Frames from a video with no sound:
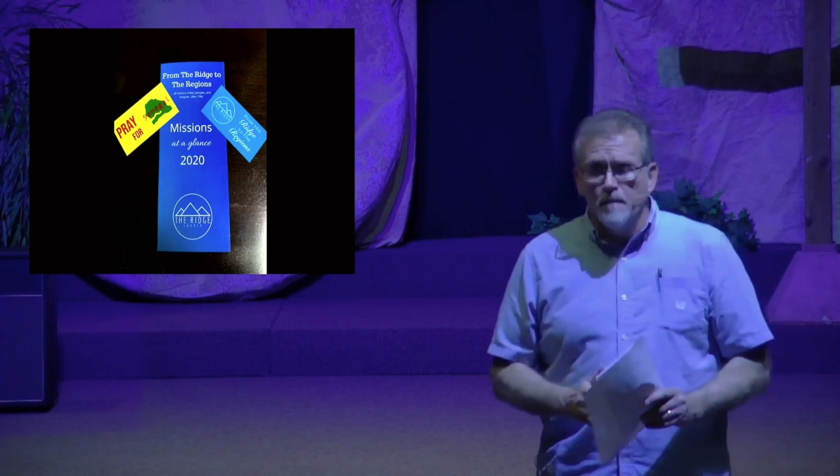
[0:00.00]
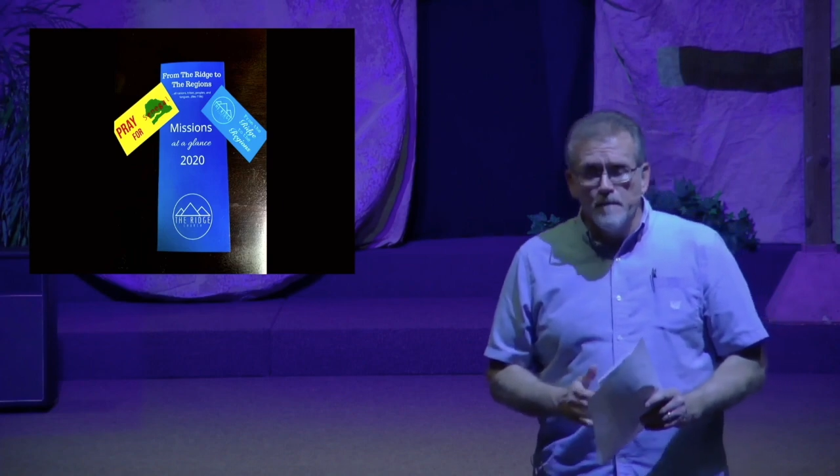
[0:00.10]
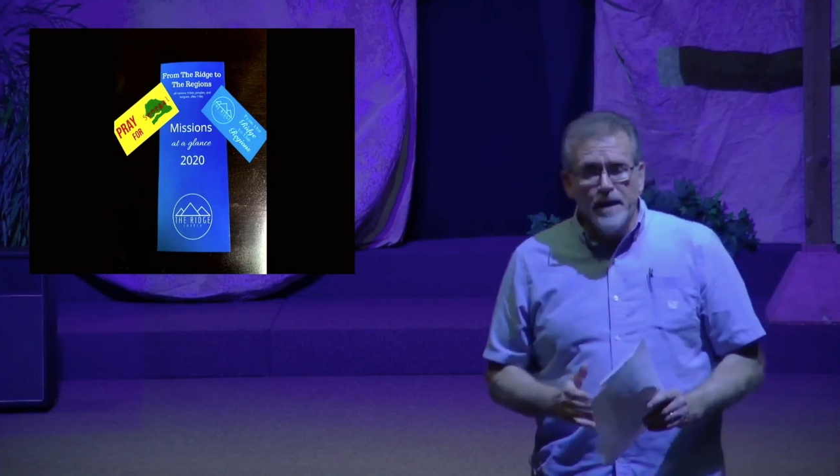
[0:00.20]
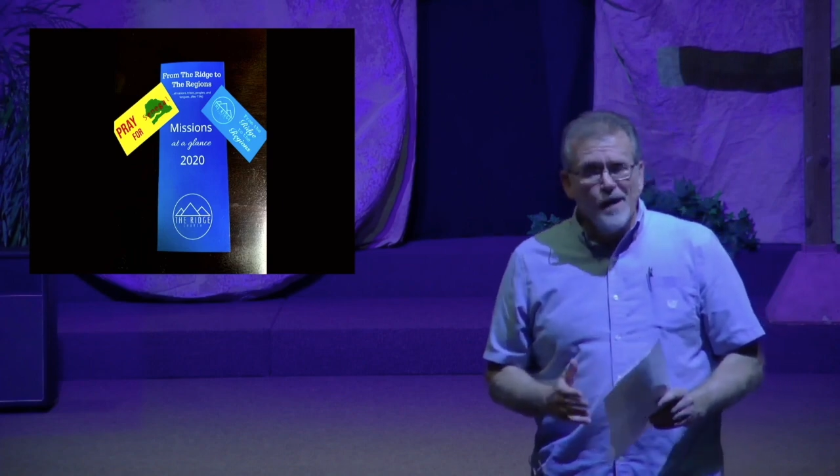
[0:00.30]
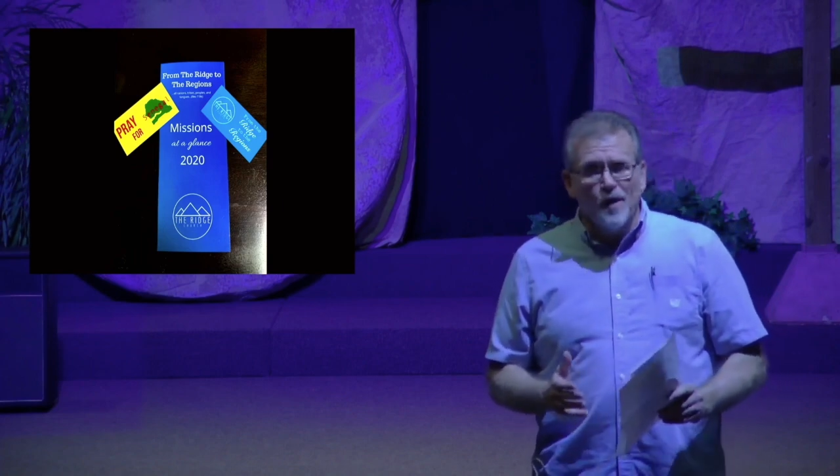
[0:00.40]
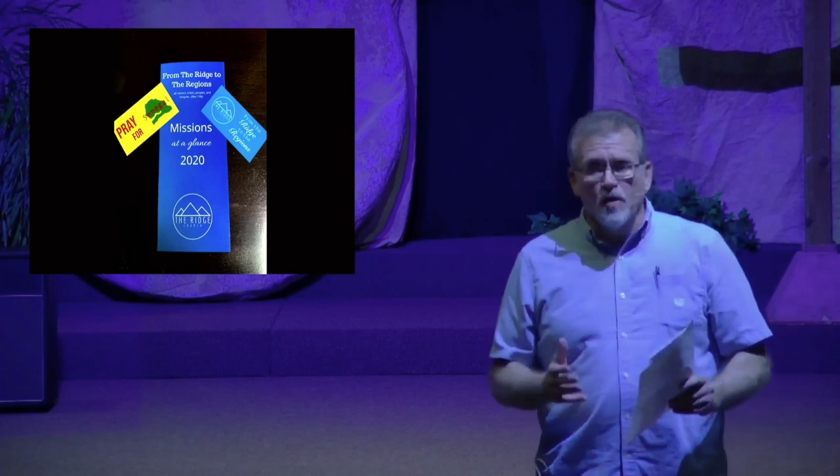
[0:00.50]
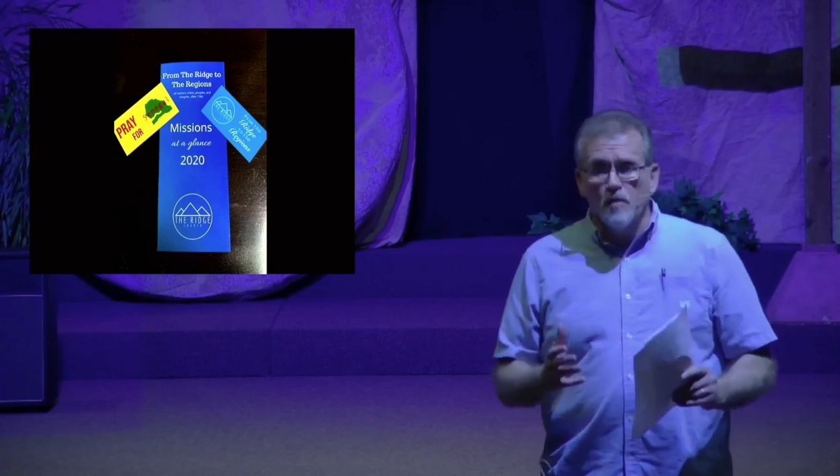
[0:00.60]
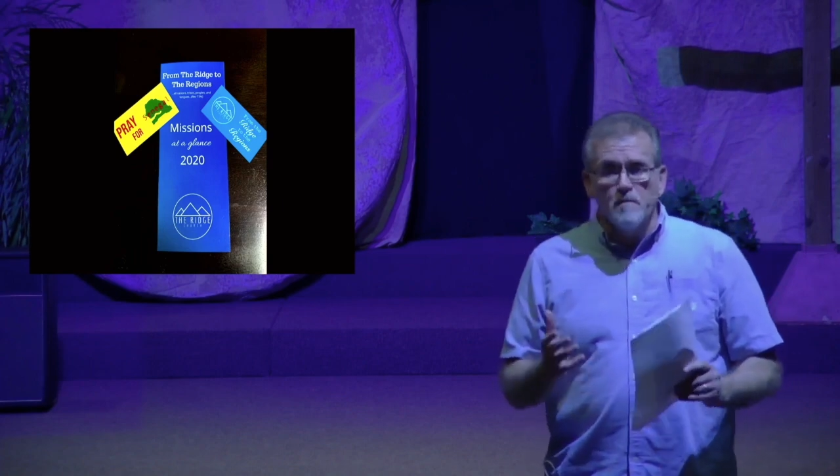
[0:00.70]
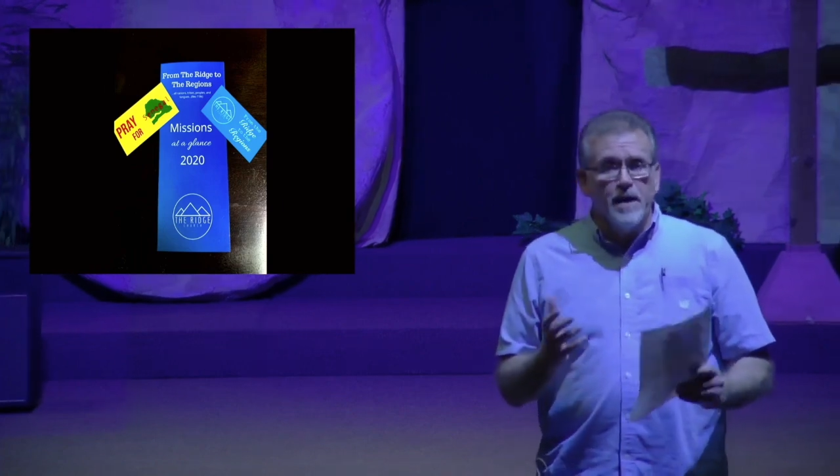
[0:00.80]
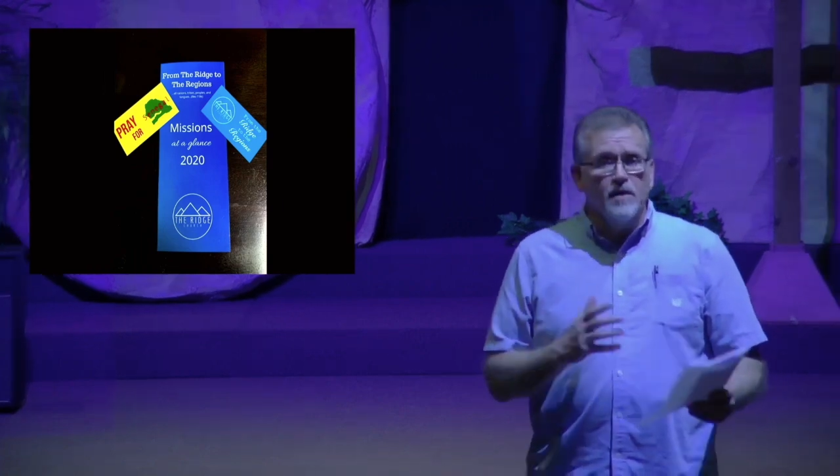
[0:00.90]
Many
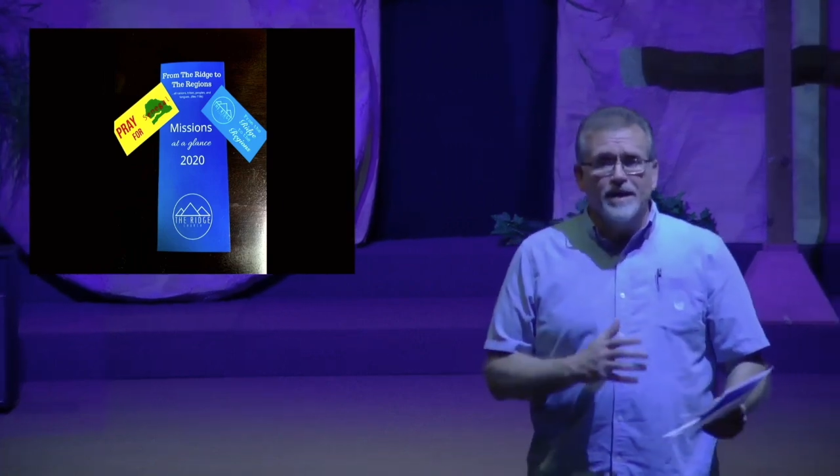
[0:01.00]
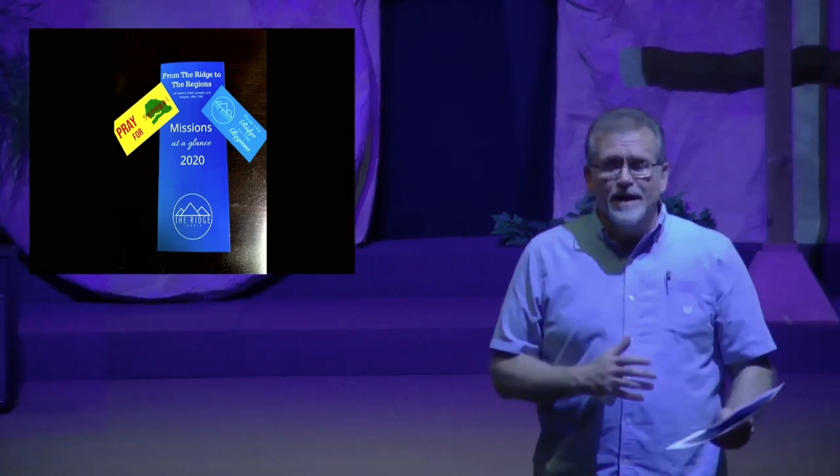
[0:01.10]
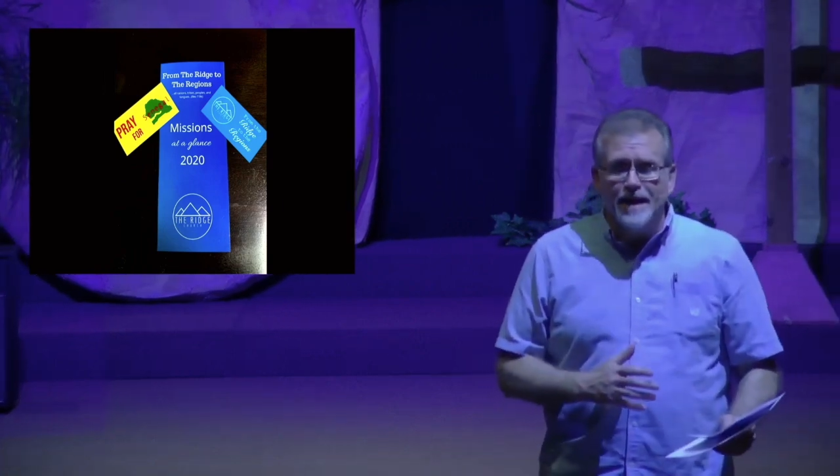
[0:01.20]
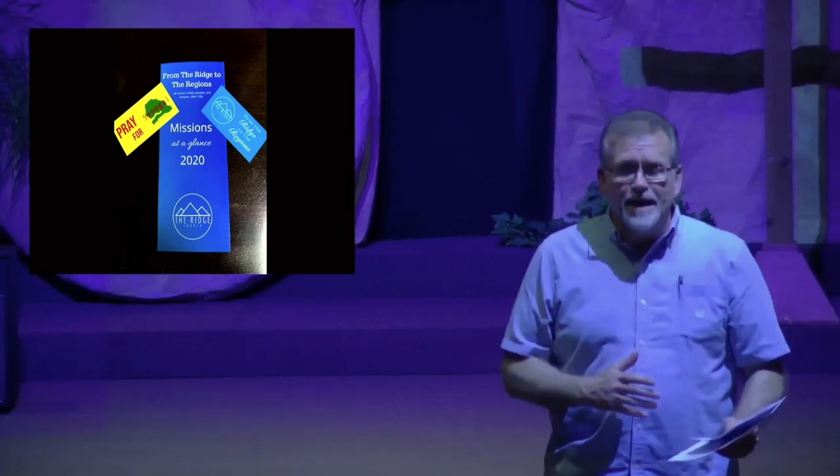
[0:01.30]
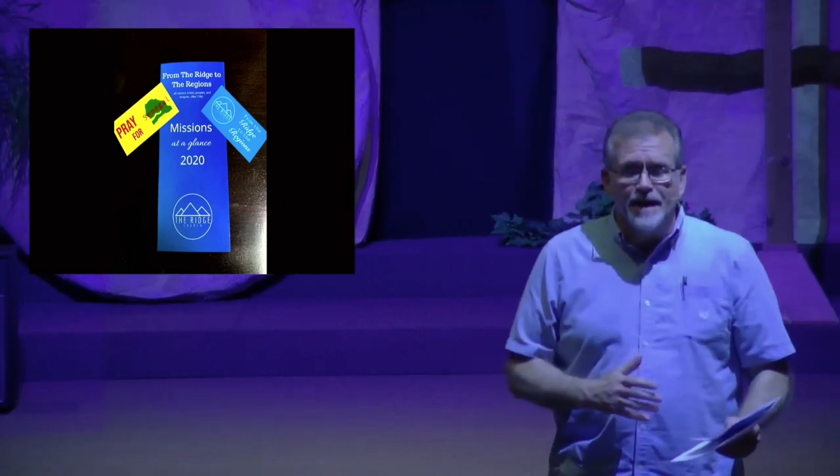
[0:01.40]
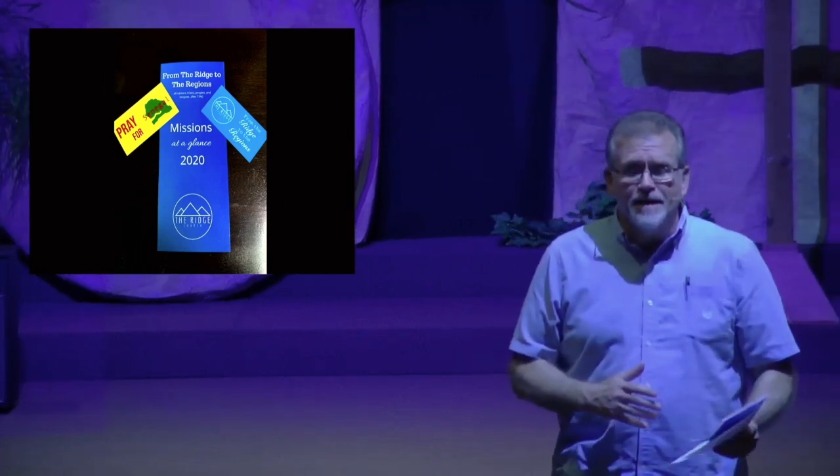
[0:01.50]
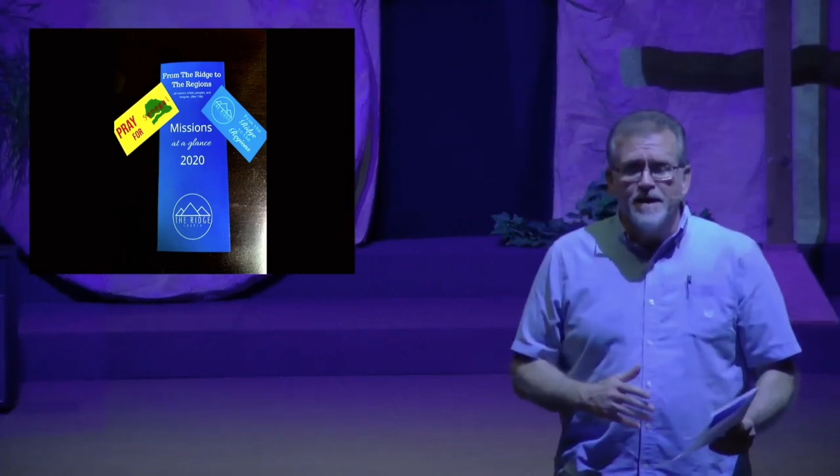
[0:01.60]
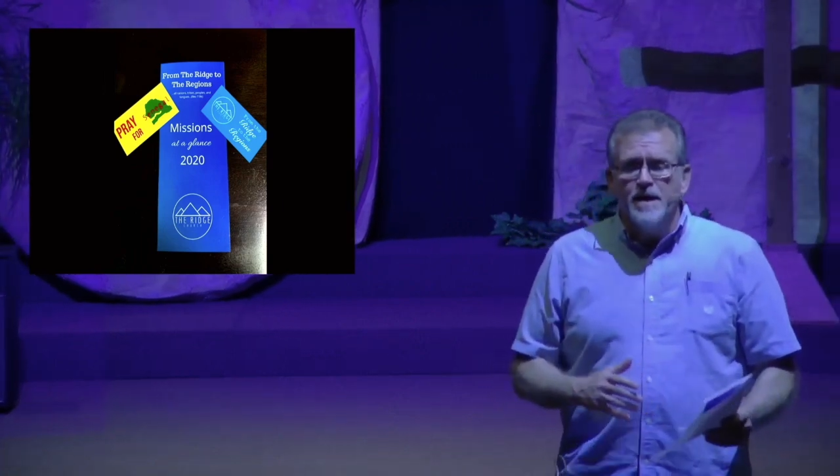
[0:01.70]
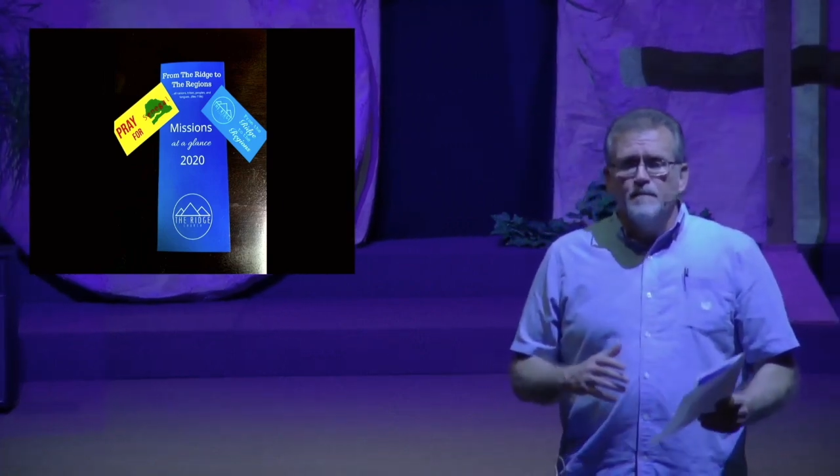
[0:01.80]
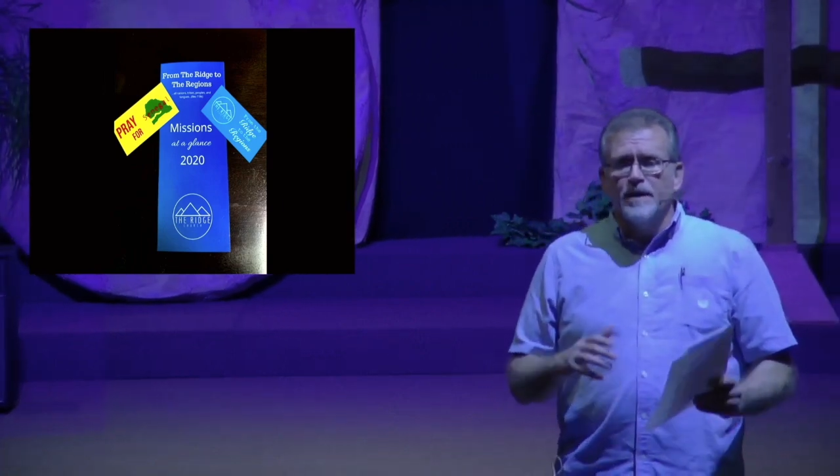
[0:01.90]
are mailing it in.